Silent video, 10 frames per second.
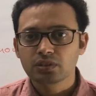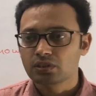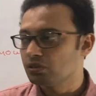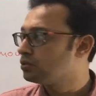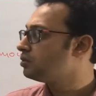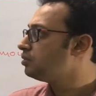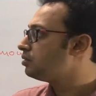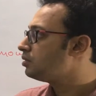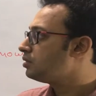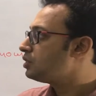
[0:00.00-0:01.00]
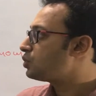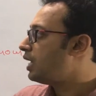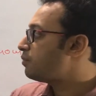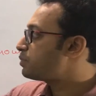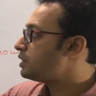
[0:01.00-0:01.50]
No. So
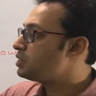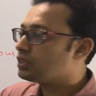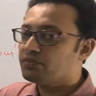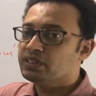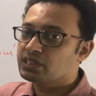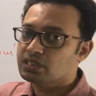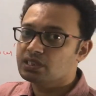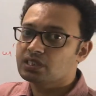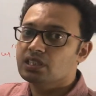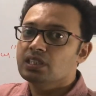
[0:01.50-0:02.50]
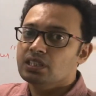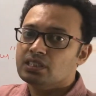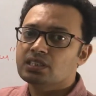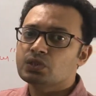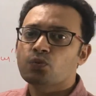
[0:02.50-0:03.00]
absence of disease,
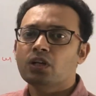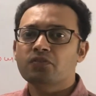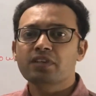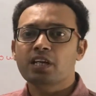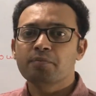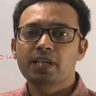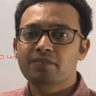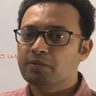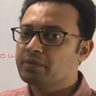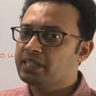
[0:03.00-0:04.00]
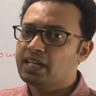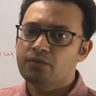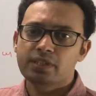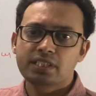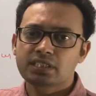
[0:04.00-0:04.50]
this is what we are believing, but
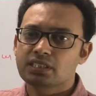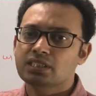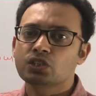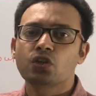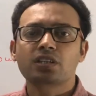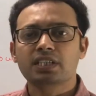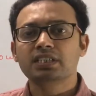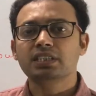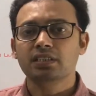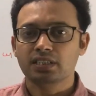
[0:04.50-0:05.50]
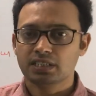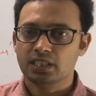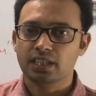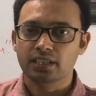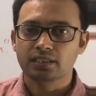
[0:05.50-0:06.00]
nowadays this is not considered as a
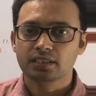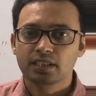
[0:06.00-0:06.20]
health.